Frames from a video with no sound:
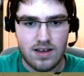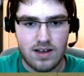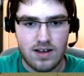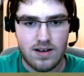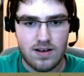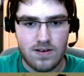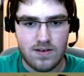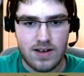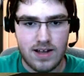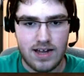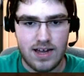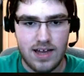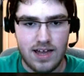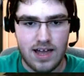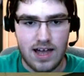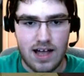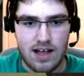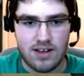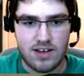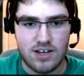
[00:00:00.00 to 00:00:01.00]
Okay,
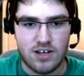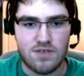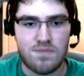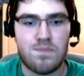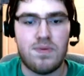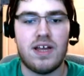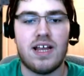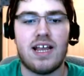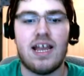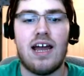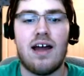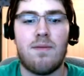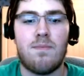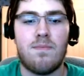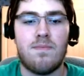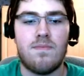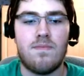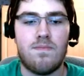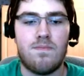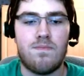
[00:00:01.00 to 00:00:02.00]
I'll just pick up,
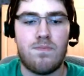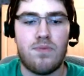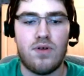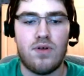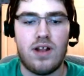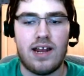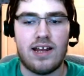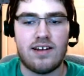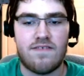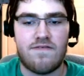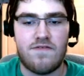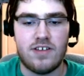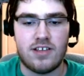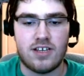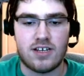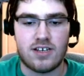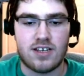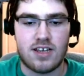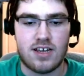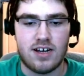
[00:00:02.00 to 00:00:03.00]
pull out the
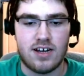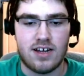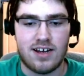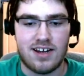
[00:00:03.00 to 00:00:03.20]
physics gun.